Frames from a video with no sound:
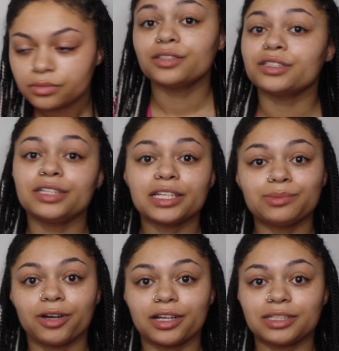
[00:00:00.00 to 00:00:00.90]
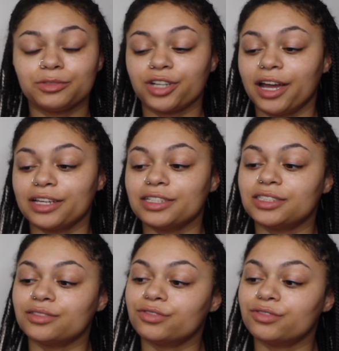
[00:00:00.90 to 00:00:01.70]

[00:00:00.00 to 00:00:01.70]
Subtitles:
So the next product I'm trying is the